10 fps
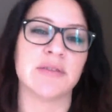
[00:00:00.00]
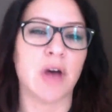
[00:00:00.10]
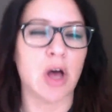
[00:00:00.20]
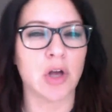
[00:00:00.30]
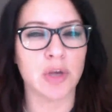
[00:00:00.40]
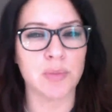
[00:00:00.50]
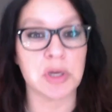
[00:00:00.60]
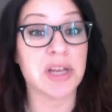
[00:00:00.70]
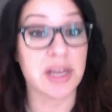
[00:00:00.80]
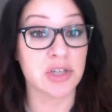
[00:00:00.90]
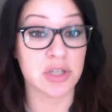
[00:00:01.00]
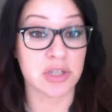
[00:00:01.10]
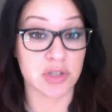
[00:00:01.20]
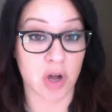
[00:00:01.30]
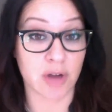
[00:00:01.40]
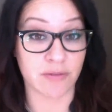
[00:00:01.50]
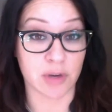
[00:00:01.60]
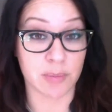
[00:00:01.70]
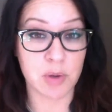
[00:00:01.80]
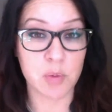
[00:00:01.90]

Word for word: all communication is nonverbal,